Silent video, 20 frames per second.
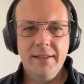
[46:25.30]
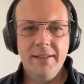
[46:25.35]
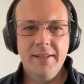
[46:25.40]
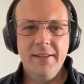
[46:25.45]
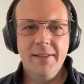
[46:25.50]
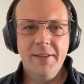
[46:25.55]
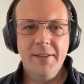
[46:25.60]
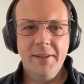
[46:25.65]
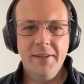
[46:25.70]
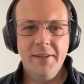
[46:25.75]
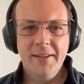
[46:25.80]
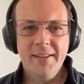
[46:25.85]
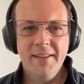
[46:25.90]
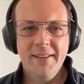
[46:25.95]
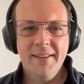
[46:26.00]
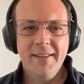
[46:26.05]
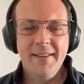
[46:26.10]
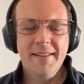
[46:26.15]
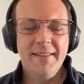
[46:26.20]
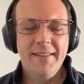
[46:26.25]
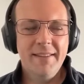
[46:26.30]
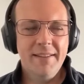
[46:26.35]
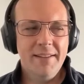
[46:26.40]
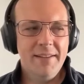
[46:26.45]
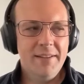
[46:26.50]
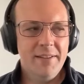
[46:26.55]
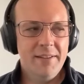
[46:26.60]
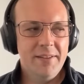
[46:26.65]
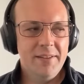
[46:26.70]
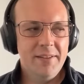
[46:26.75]
Yeah,
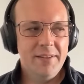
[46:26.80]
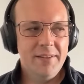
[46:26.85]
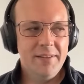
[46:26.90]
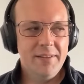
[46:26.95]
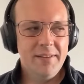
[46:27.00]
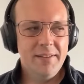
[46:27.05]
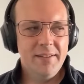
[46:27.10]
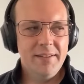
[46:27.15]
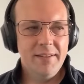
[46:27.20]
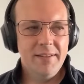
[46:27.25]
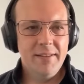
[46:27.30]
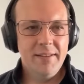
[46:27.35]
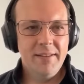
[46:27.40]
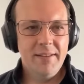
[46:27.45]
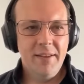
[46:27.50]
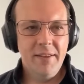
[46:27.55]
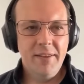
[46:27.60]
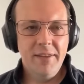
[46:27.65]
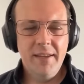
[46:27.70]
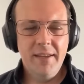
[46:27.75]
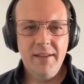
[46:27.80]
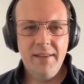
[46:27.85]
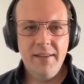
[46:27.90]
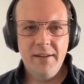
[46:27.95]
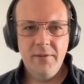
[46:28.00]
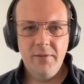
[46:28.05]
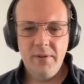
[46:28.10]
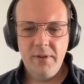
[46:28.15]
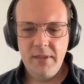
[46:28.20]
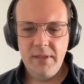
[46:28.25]
the thing
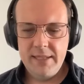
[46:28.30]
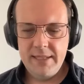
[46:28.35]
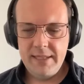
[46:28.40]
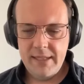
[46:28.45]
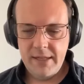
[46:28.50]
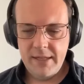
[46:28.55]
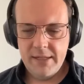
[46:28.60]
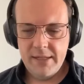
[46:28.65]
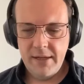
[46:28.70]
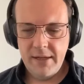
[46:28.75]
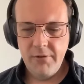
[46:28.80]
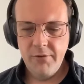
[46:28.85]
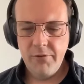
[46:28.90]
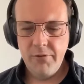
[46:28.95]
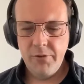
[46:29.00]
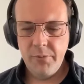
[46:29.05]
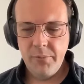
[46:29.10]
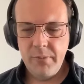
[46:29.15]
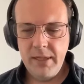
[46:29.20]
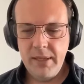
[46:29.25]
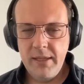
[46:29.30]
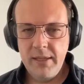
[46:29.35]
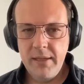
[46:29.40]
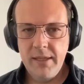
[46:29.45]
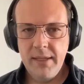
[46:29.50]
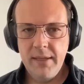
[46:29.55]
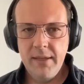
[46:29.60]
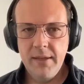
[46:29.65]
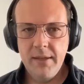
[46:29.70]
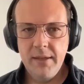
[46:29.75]
that really stands out for
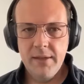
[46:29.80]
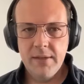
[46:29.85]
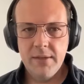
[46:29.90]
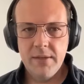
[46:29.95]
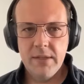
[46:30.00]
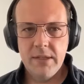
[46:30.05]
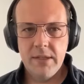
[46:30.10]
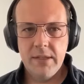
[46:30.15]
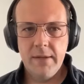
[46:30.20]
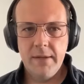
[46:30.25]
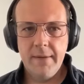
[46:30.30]
me is